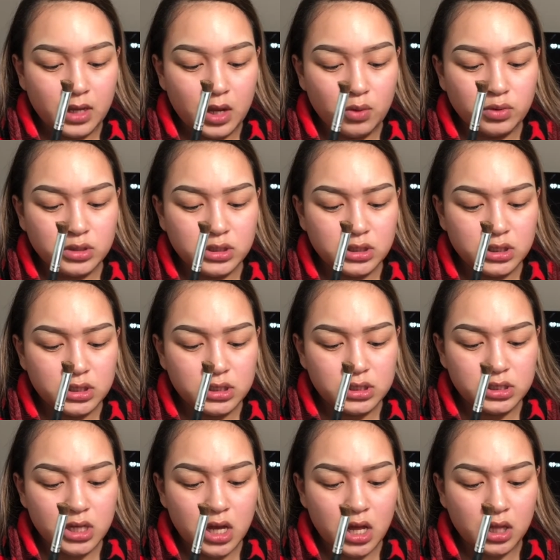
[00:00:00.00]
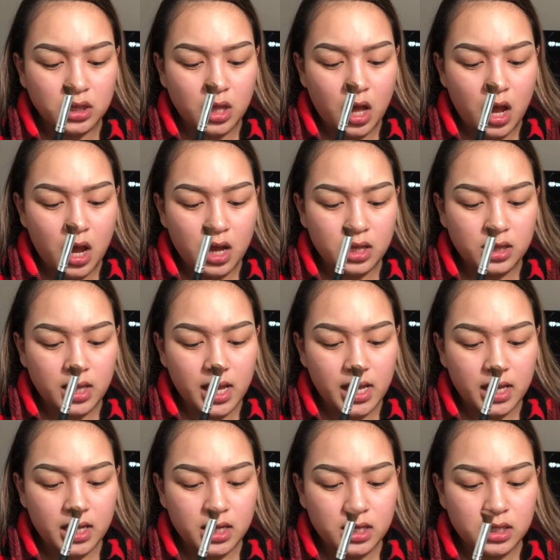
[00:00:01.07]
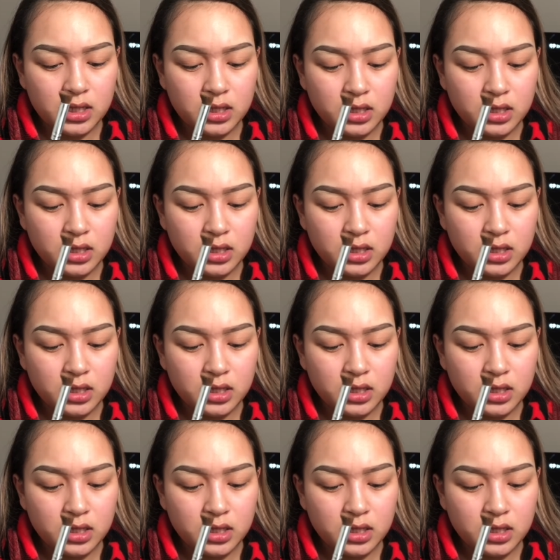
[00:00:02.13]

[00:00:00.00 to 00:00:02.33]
it was just a lot. Like,